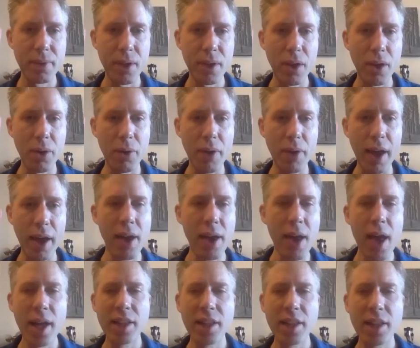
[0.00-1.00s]
Okay,
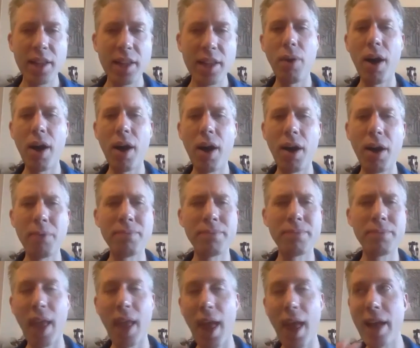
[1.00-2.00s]
so
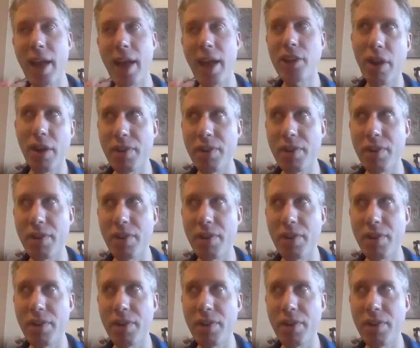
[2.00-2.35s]
actually,